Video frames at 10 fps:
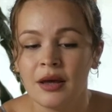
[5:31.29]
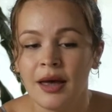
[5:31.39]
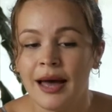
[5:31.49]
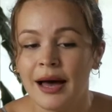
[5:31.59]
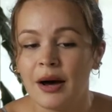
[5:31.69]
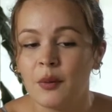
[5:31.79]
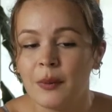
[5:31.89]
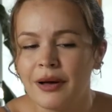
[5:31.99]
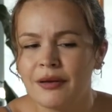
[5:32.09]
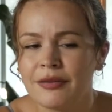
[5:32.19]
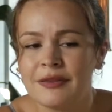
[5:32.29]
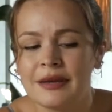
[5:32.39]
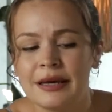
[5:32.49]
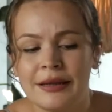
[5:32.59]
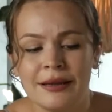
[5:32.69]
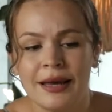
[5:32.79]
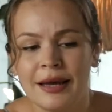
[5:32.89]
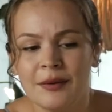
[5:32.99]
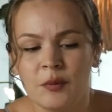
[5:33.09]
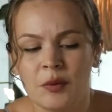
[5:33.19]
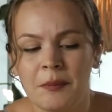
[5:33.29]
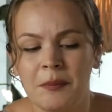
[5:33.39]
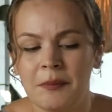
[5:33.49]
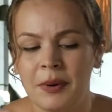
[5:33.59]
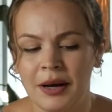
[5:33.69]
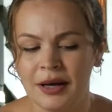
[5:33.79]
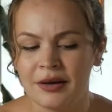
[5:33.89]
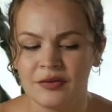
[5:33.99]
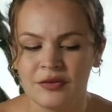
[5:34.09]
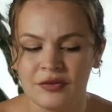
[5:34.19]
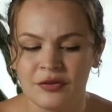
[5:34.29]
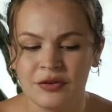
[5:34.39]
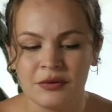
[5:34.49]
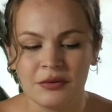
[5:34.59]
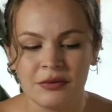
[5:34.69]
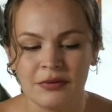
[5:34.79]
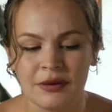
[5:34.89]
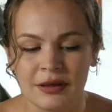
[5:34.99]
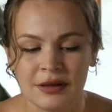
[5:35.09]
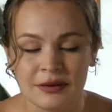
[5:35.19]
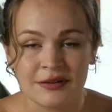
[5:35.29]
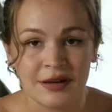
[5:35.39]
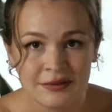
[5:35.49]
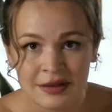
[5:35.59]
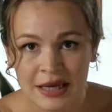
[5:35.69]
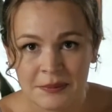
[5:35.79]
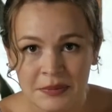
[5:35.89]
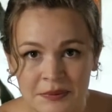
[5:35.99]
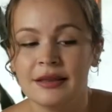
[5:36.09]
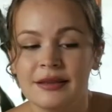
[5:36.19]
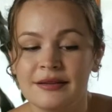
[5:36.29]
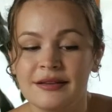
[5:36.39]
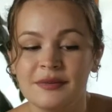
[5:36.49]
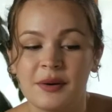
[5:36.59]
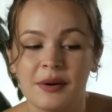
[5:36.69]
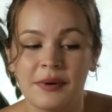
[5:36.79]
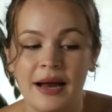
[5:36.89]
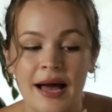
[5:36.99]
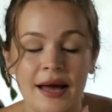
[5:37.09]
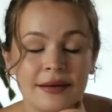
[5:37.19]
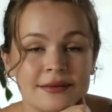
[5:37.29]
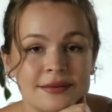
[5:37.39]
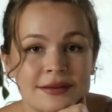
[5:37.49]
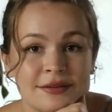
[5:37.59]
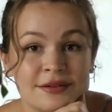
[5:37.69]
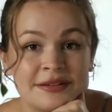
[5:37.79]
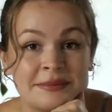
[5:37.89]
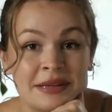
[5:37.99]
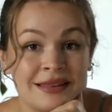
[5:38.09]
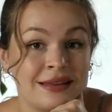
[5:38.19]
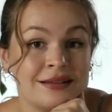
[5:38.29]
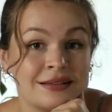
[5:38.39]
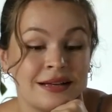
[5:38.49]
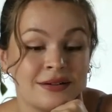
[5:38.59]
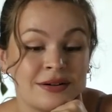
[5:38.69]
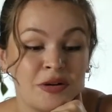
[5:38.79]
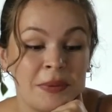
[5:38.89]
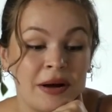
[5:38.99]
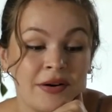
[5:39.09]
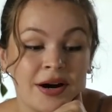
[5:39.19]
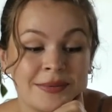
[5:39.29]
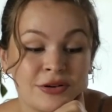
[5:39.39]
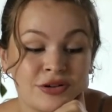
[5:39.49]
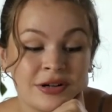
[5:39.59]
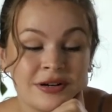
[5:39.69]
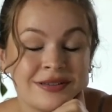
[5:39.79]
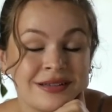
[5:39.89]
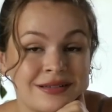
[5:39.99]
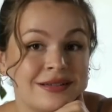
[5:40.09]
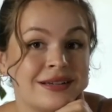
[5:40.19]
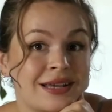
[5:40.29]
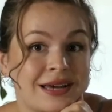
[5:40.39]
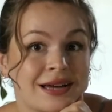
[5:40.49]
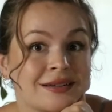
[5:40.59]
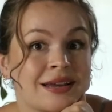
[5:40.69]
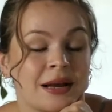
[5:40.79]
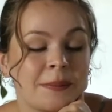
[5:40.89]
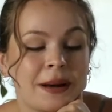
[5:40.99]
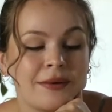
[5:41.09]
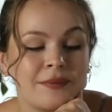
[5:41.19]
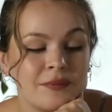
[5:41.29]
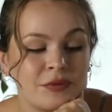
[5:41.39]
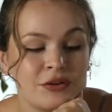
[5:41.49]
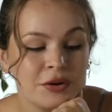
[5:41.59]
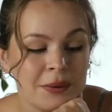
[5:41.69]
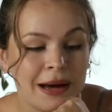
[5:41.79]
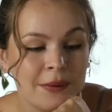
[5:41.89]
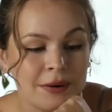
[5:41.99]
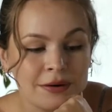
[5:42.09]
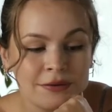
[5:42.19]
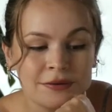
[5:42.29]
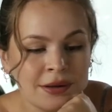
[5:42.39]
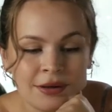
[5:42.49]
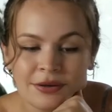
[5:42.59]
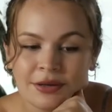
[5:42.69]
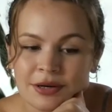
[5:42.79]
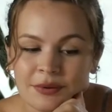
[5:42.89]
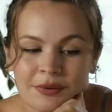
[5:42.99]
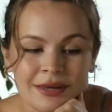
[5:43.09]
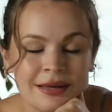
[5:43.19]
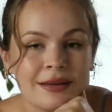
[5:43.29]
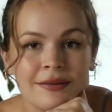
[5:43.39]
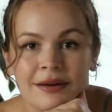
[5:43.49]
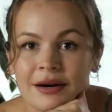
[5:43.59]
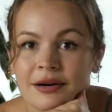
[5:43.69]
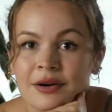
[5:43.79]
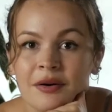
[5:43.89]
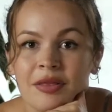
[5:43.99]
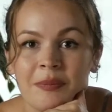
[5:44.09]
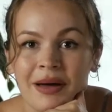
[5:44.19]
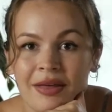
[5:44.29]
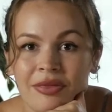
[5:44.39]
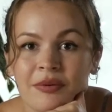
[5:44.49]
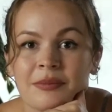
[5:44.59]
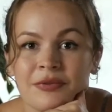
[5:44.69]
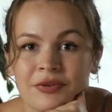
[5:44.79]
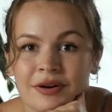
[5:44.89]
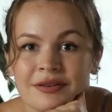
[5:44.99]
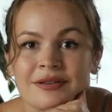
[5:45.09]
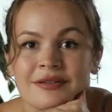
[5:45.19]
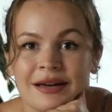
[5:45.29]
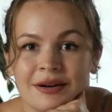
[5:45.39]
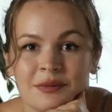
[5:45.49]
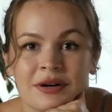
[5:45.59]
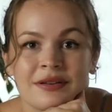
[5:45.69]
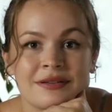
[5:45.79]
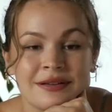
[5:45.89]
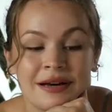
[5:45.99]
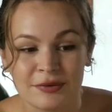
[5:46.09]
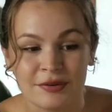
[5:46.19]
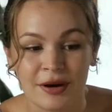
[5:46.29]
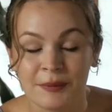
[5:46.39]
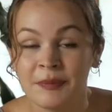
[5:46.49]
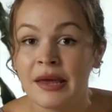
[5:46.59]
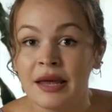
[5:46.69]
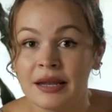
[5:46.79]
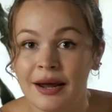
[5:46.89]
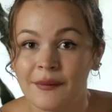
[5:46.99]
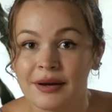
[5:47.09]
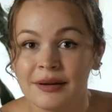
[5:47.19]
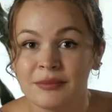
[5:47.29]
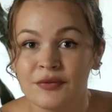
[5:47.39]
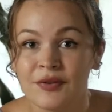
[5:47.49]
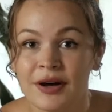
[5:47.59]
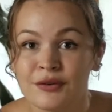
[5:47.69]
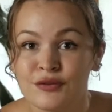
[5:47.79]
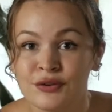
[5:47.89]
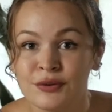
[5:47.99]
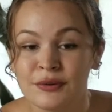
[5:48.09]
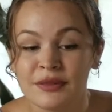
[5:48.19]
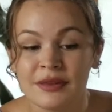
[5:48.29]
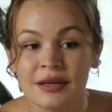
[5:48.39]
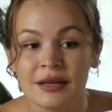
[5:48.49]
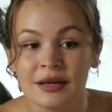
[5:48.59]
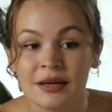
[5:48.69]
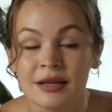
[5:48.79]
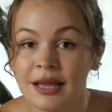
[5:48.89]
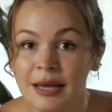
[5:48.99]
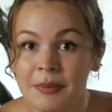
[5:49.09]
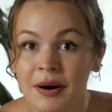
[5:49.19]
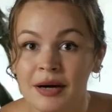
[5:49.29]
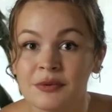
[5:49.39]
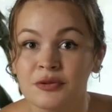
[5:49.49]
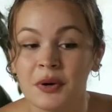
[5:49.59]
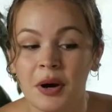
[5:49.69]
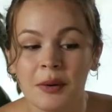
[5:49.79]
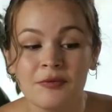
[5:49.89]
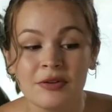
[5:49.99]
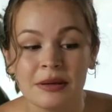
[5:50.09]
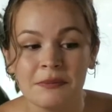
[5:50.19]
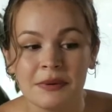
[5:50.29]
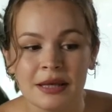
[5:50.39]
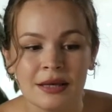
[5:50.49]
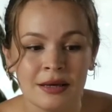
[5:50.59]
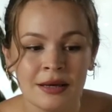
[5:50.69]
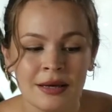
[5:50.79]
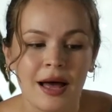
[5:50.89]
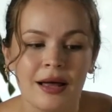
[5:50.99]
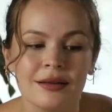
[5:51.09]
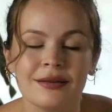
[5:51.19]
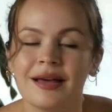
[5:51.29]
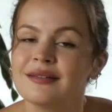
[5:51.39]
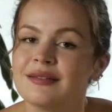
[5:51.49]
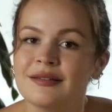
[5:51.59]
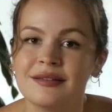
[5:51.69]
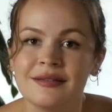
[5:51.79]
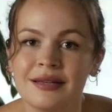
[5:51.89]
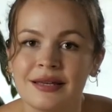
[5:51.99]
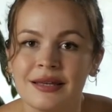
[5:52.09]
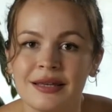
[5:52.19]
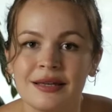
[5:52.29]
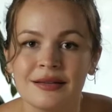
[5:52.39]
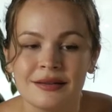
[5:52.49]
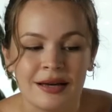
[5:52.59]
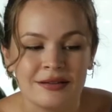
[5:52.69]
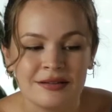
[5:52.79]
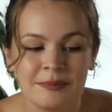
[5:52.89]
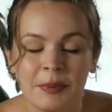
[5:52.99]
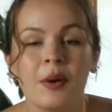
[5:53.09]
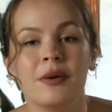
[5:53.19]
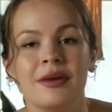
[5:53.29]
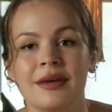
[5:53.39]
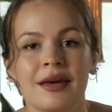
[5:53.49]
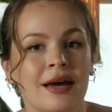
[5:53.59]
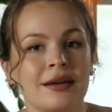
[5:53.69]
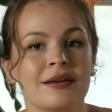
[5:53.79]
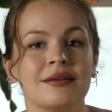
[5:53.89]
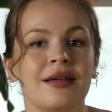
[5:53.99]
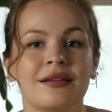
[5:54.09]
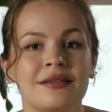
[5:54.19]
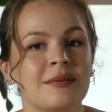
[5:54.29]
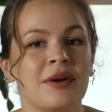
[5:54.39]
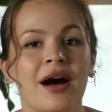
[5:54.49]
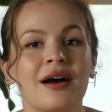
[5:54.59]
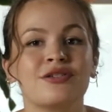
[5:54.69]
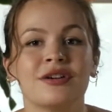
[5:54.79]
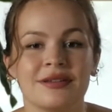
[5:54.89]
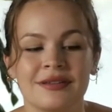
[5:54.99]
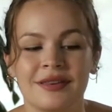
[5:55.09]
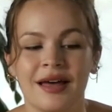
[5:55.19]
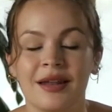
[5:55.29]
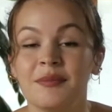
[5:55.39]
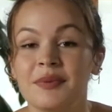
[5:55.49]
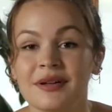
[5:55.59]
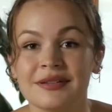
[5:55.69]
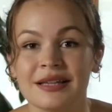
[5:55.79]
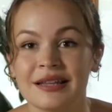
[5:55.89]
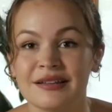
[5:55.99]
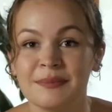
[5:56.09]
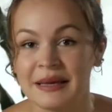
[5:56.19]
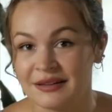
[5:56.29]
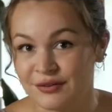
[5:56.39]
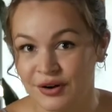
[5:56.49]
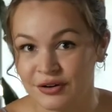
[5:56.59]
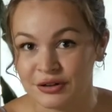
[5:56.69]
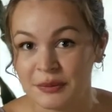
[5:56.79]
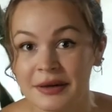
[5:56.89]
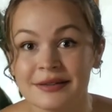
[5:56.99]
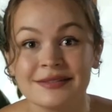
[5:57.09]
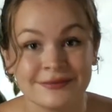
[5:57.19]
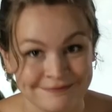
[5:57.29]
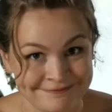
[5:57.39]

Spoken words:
how well the clay will bond to the duct tape. This is where we're at. These are some of the things I learned about armatures. It did, again, take about 2 hours. You know, get in there, go to the bathroom before you sit down and work this out. So now we're gonna move on to the clay part, which will hopefully be less sticky, less pokey, and less obnoxious than building this base structure was.